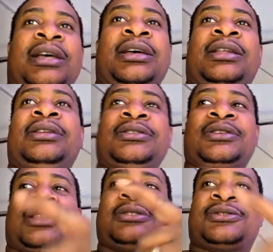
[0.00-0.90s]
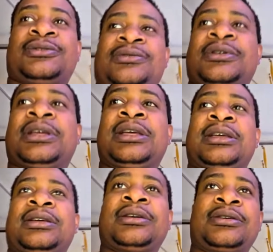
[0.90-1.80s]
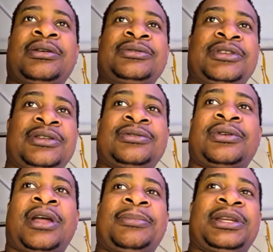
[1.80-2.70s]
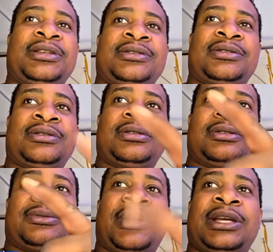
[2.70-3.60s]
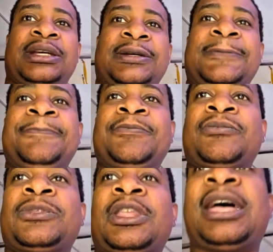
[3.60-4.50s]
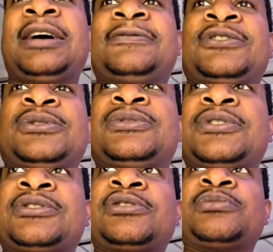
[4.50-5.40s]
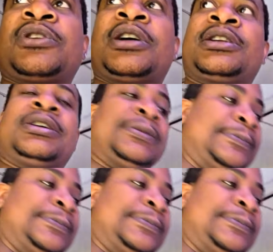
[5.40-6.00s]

these other two grow tents, right? I mean this right here. I have two systems right there.